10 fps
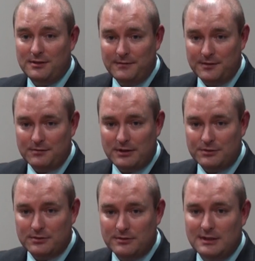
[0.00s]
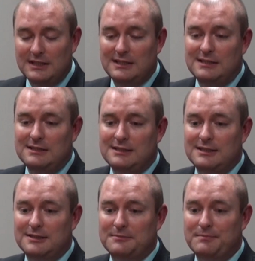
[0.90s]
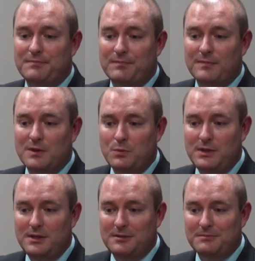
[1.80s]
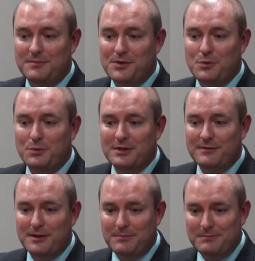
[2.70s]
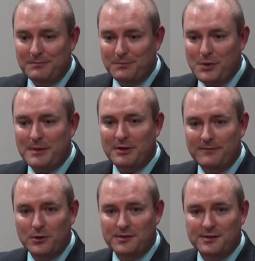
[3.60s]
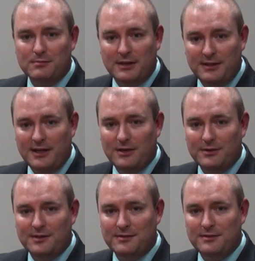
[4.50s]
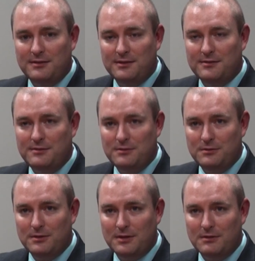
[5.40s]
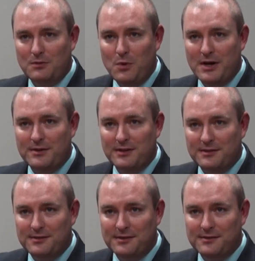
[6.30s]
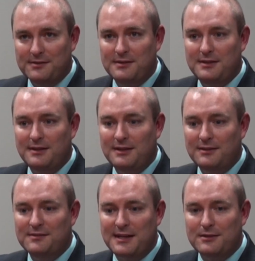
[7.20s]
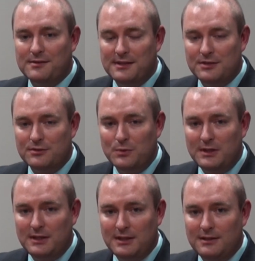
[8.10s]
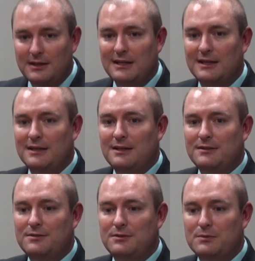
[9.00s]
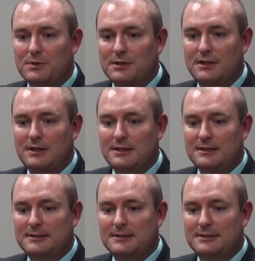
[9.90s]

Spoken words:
our infrastructure. So one of our primary focuses right now is to acquire the consistency and the standardization we need to really